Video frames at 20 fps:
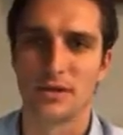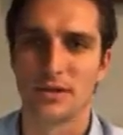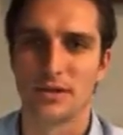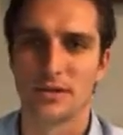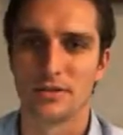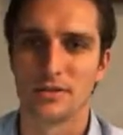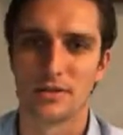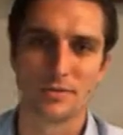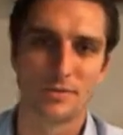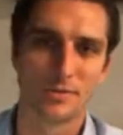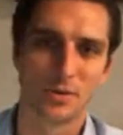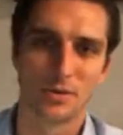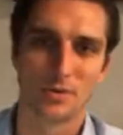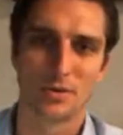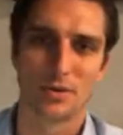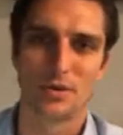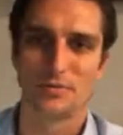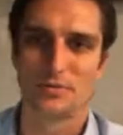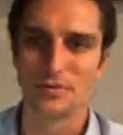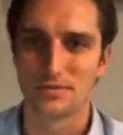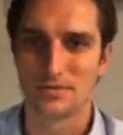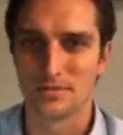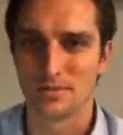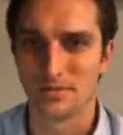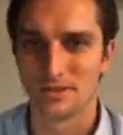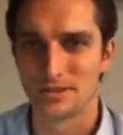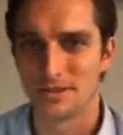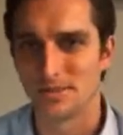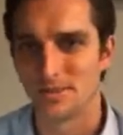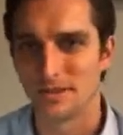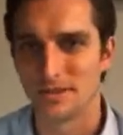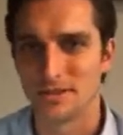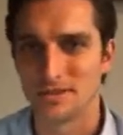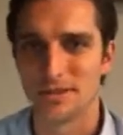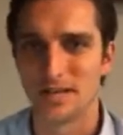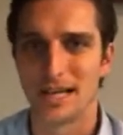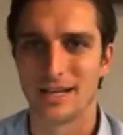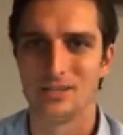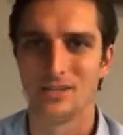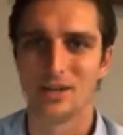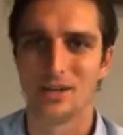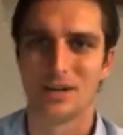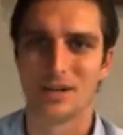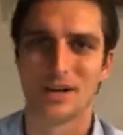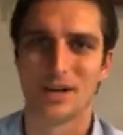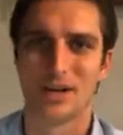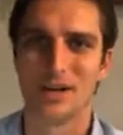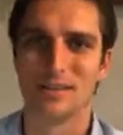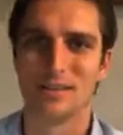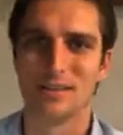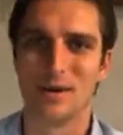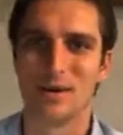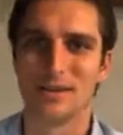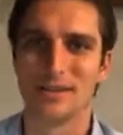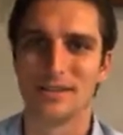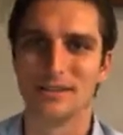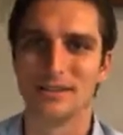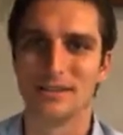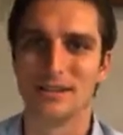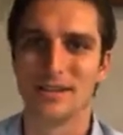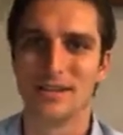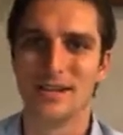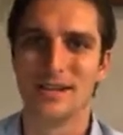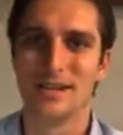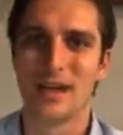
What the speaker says: In the crypto world, for some reason, we decided we're going to call it a bonus.